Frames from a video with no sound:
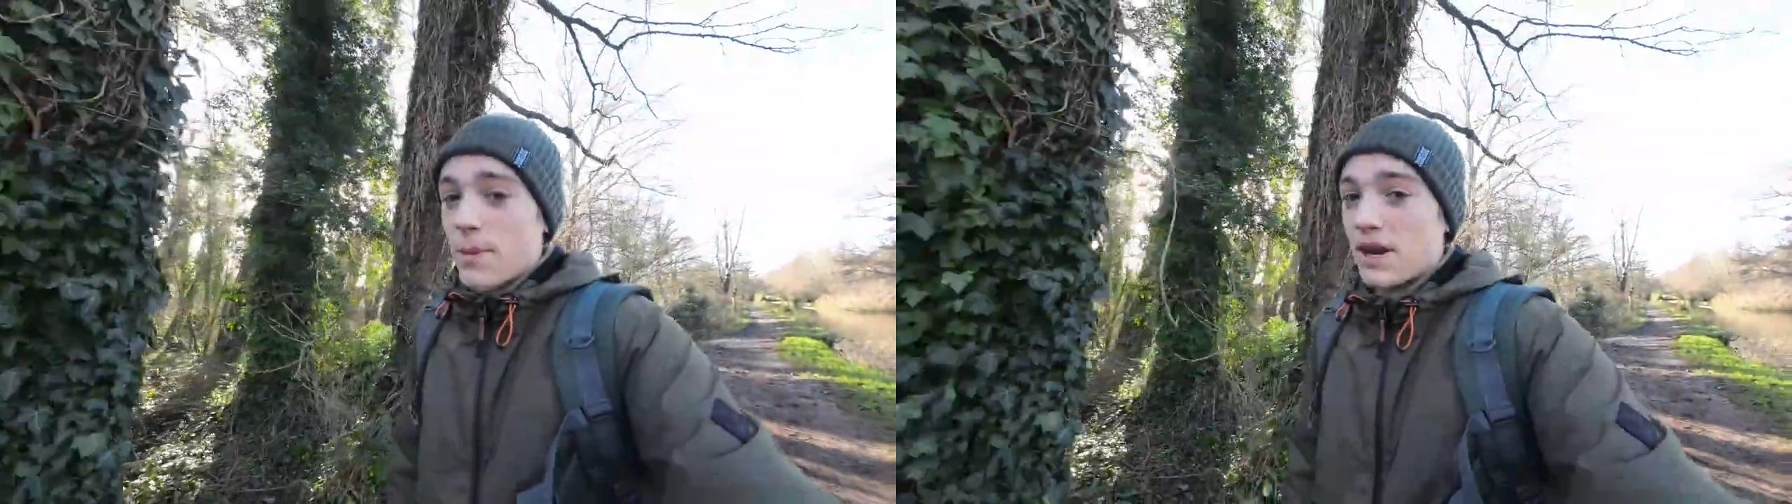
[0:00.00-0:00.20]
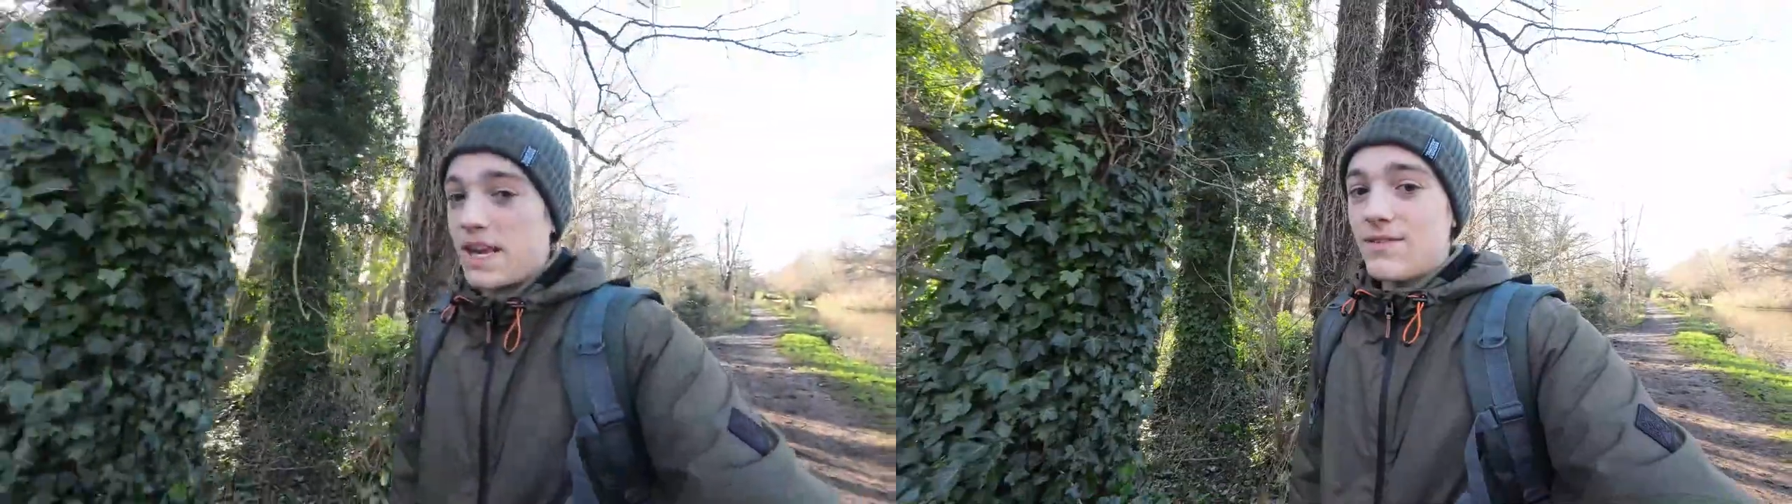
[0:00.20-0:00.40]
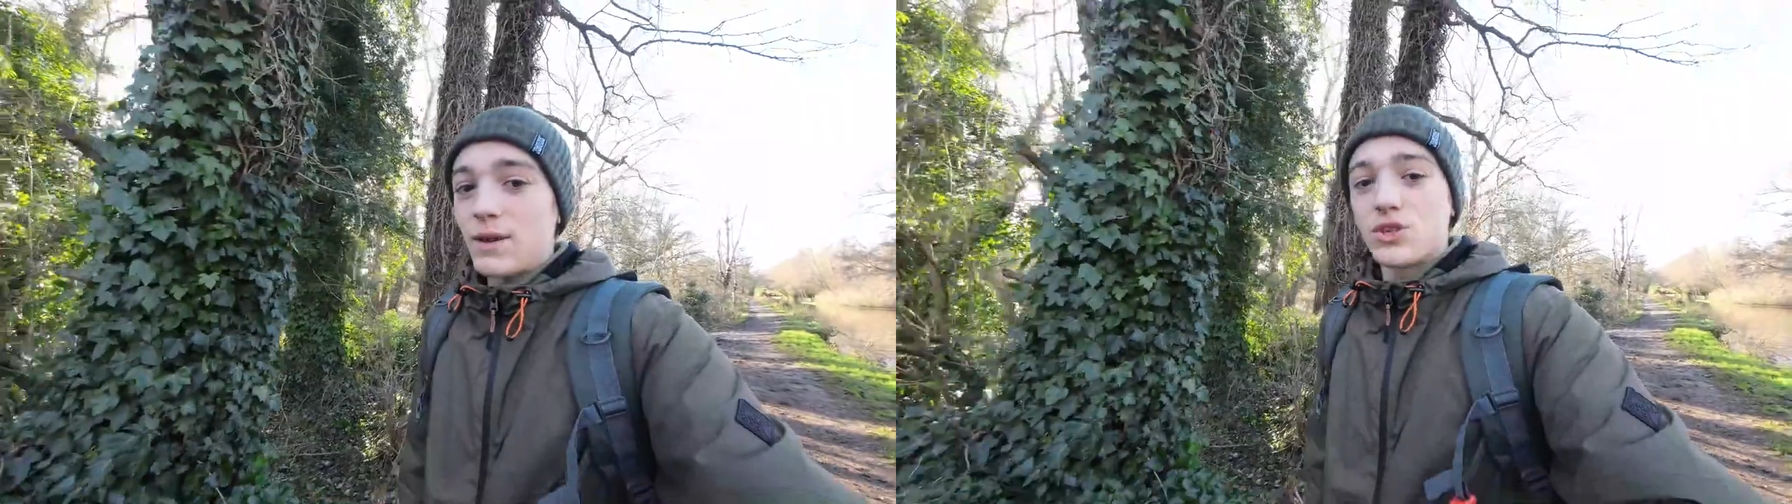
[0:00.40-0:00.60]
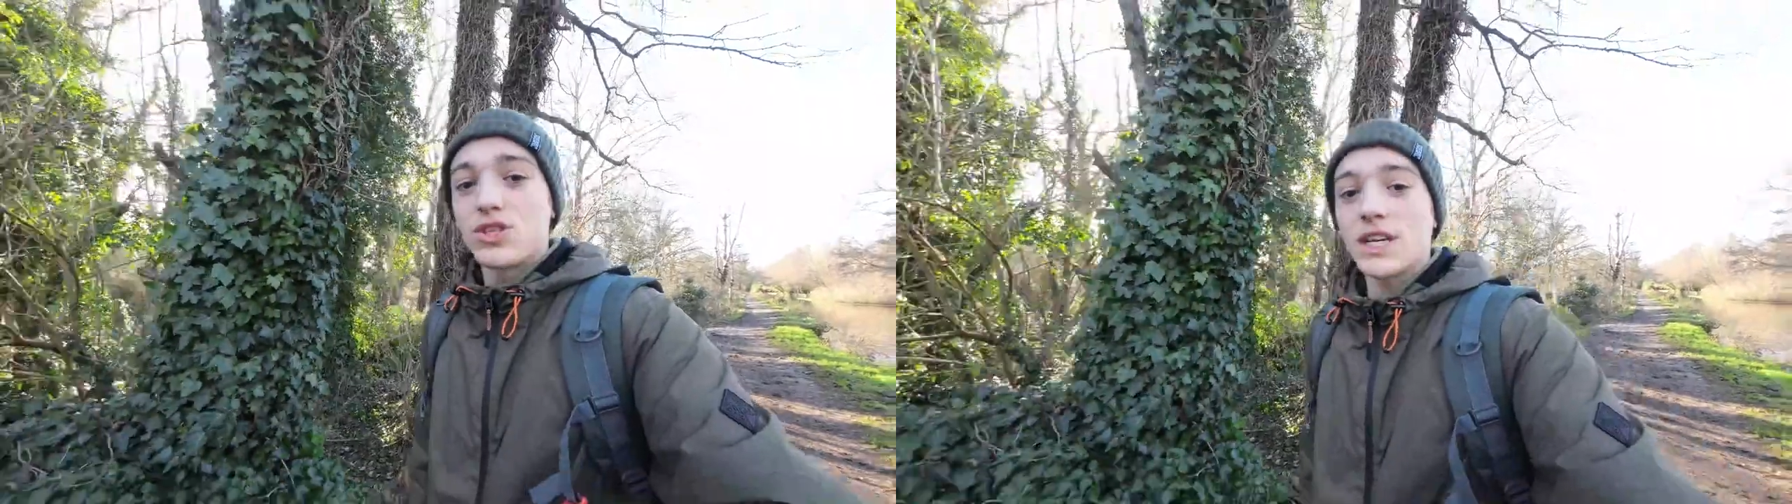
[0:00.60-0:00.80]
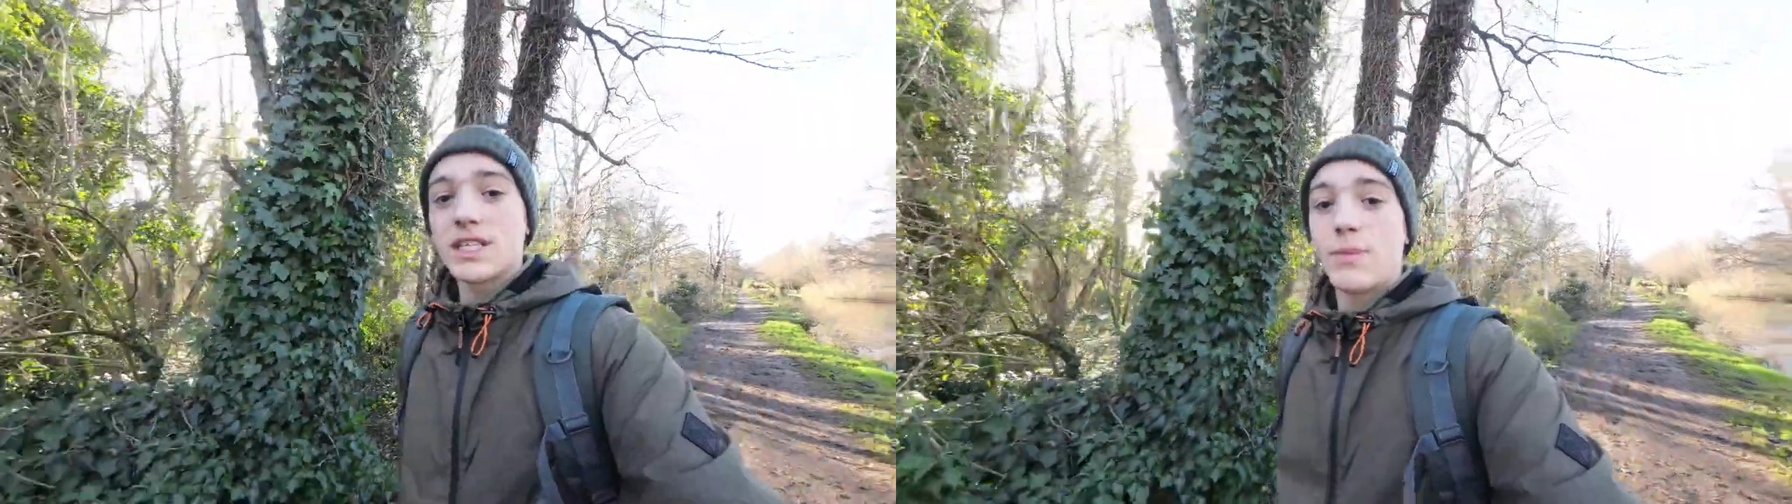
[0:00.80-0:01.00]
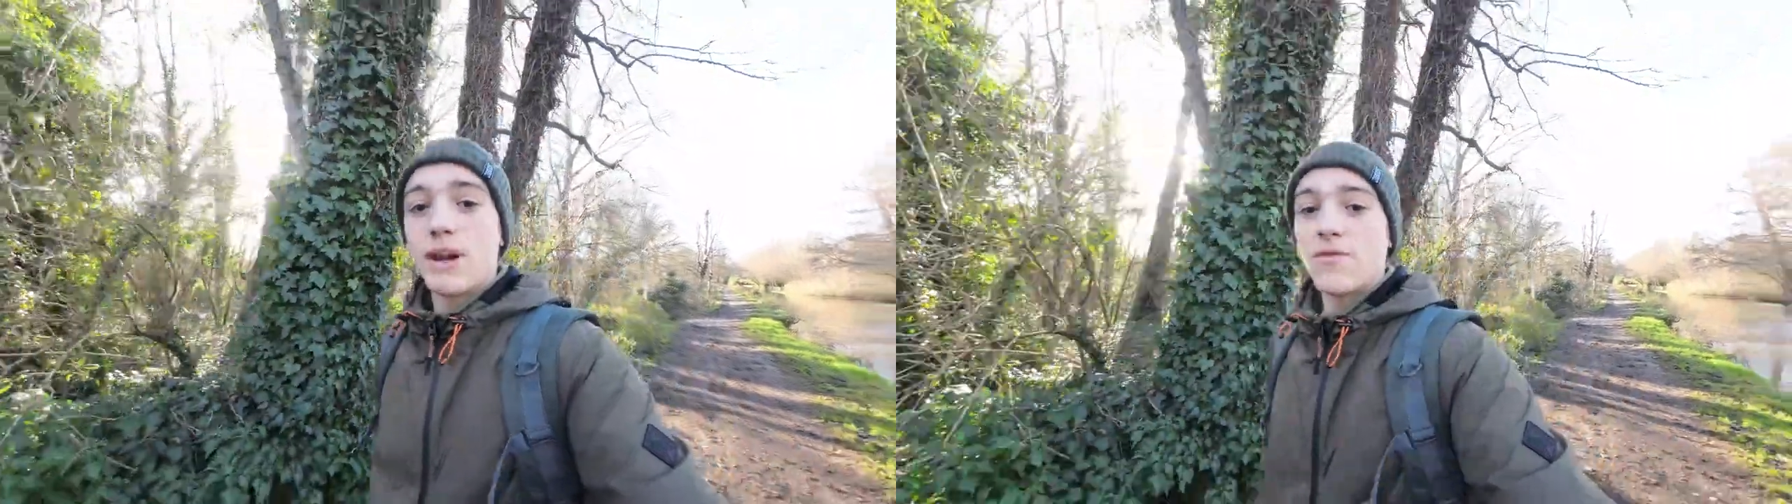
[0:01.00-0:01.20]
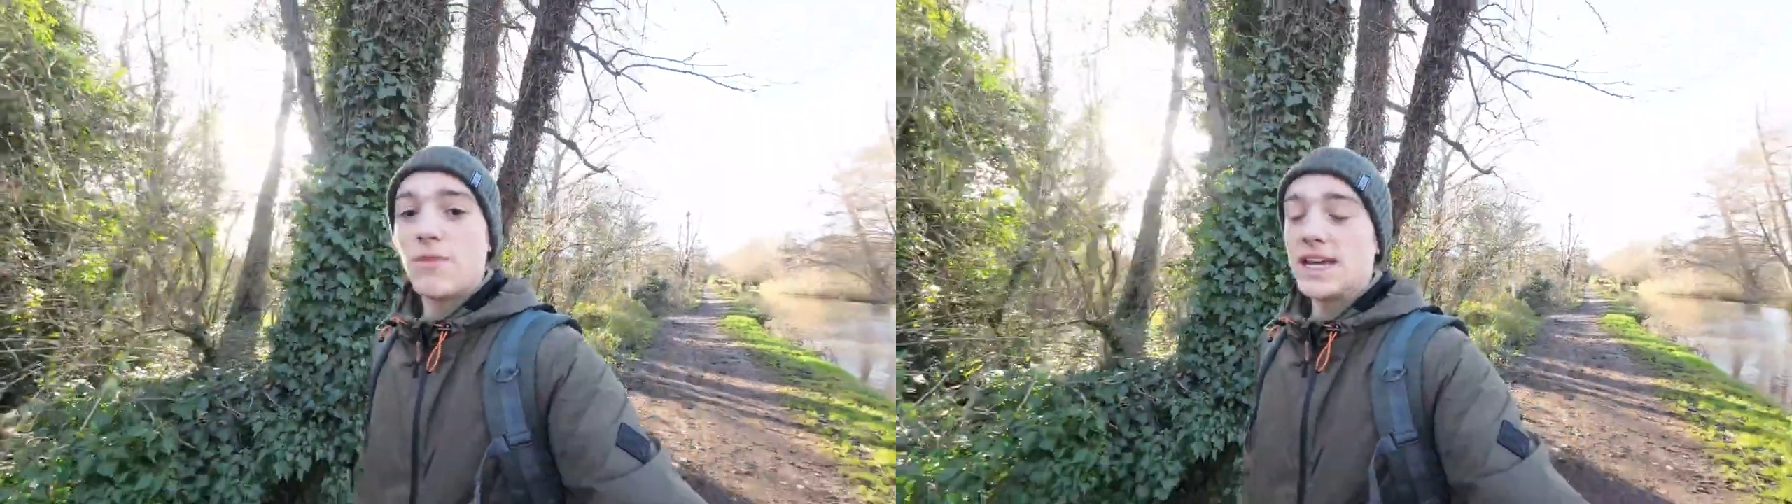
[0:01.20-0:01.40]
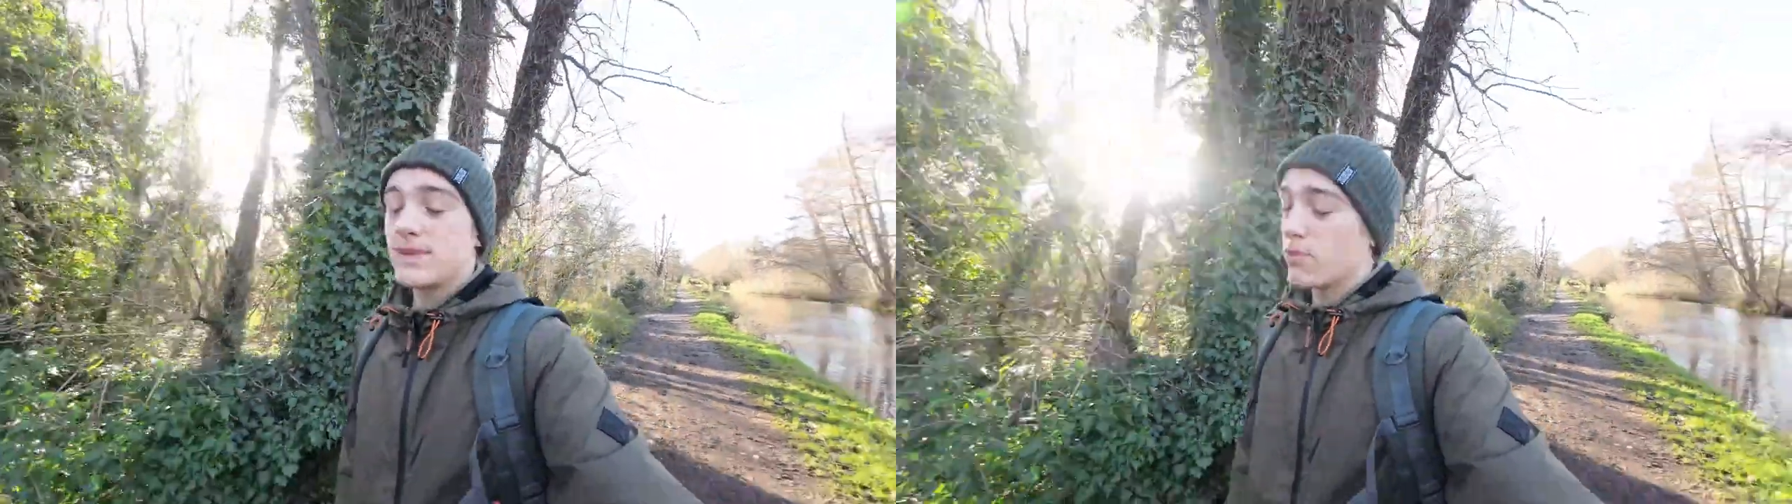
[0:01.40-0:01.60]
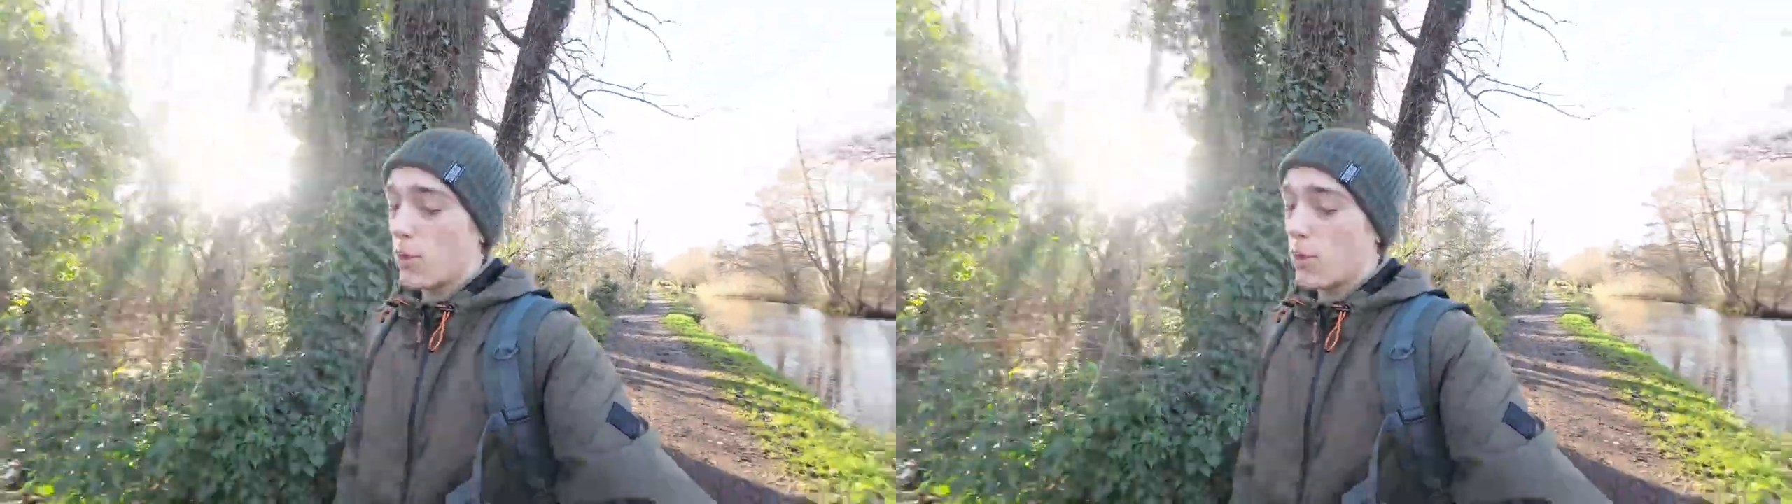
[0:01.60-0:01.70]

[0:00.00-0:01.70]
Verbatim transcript: I believe it was just a bit of meat,